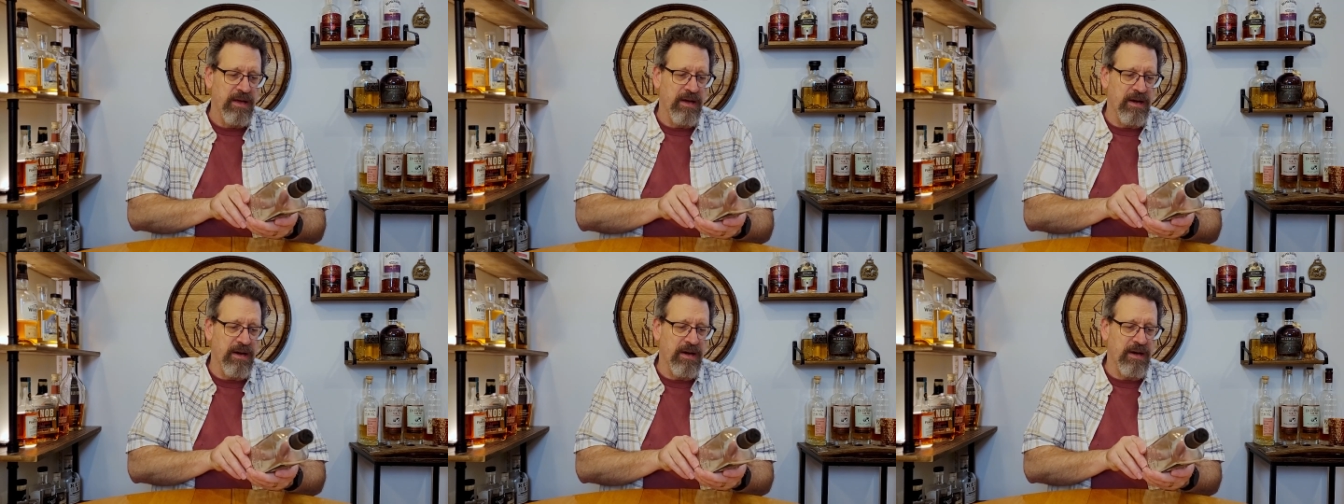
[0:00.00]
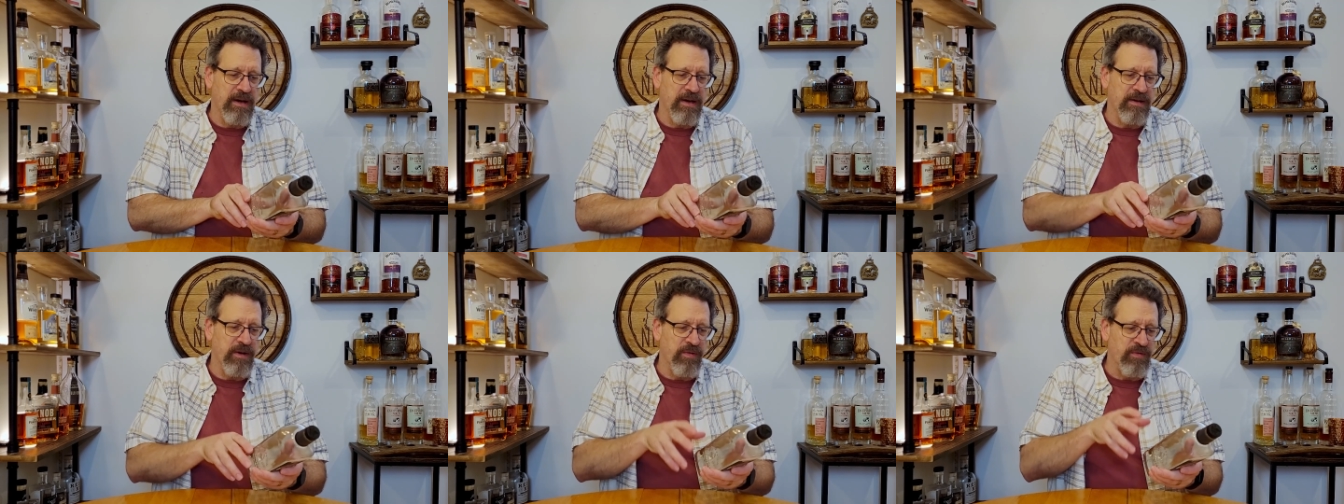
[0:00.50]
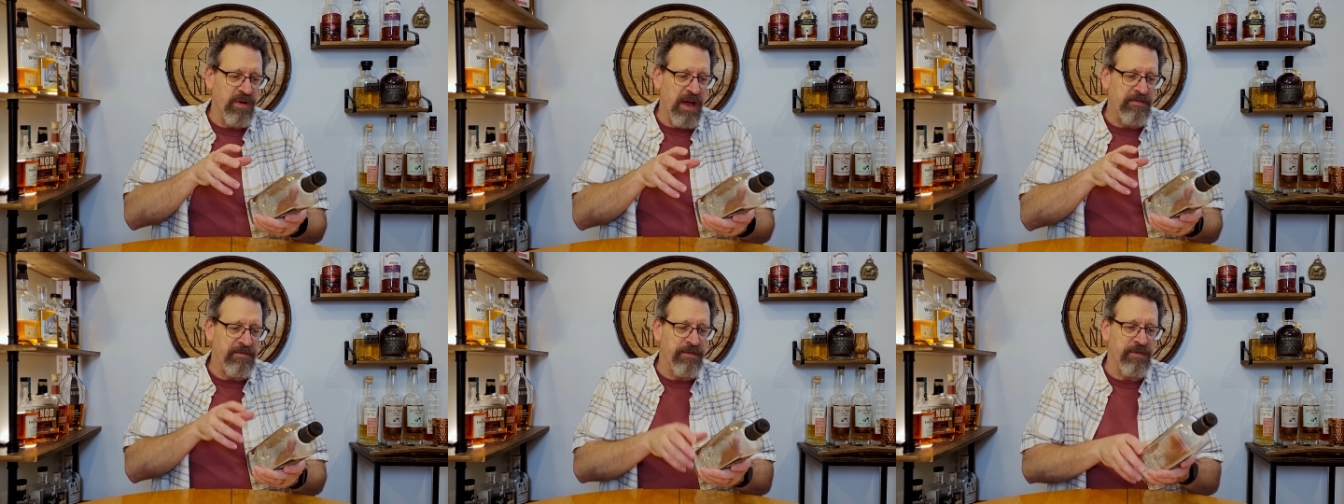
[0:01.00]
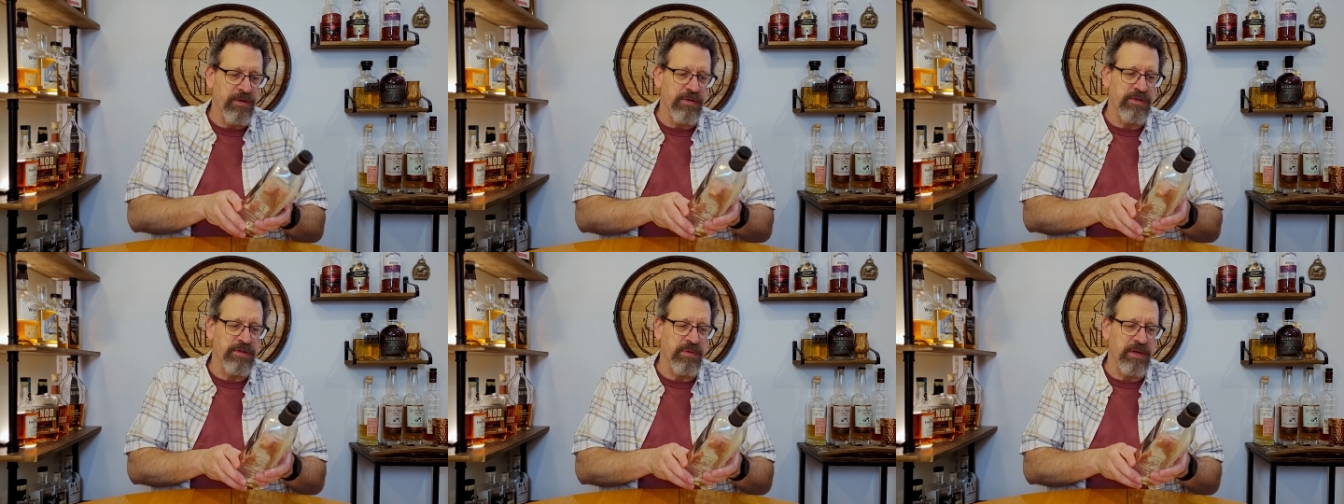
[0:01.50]
uh, you know, red
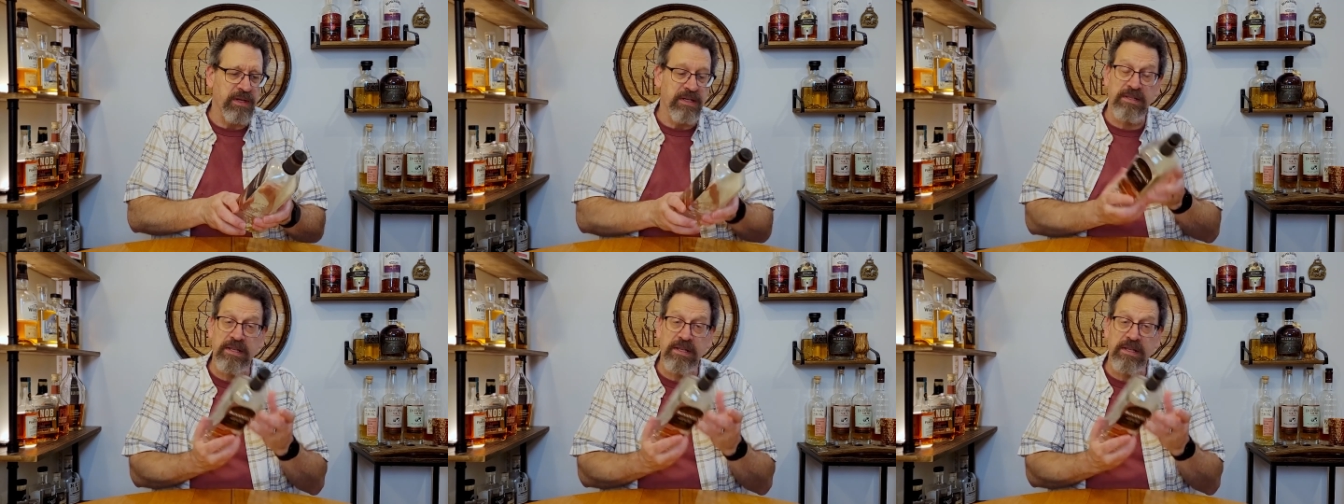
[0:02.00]
fruit sweetness.